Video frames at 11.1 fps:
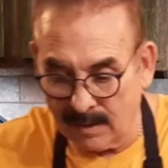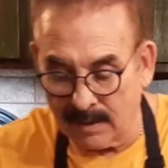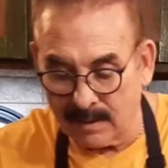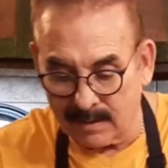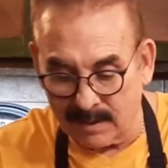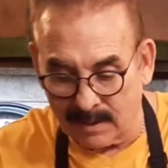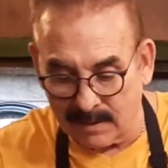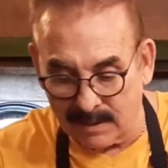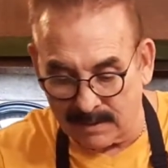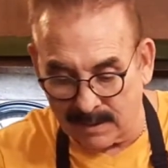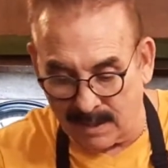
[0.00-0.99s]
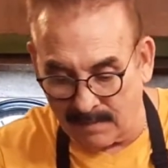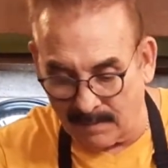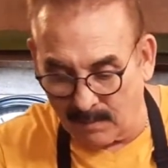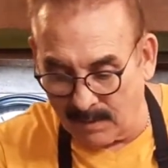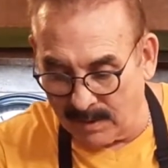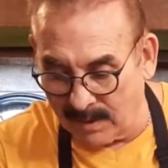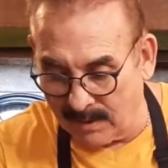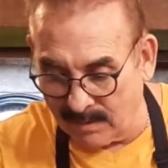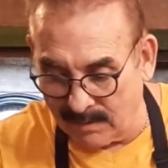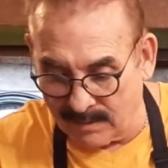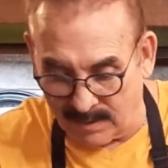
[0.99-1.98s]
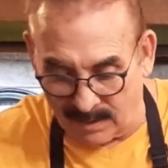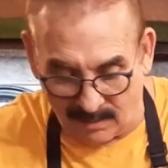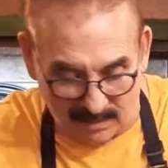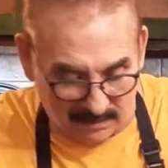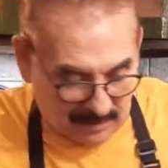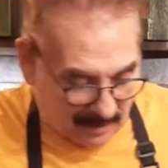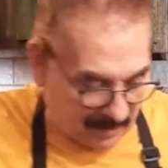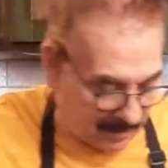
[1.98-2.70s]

and set this out of my way here. Then I'll get my